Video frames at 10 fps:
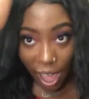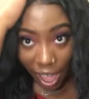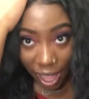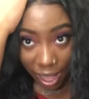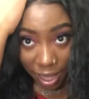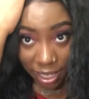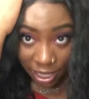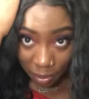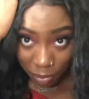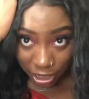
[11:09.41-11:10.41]
I
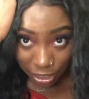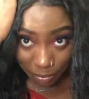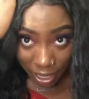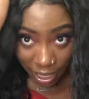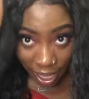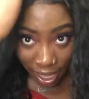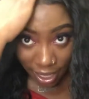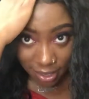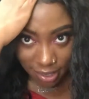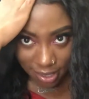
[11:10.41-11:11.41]
did bleach my
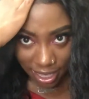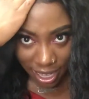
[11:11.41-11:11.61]
knots,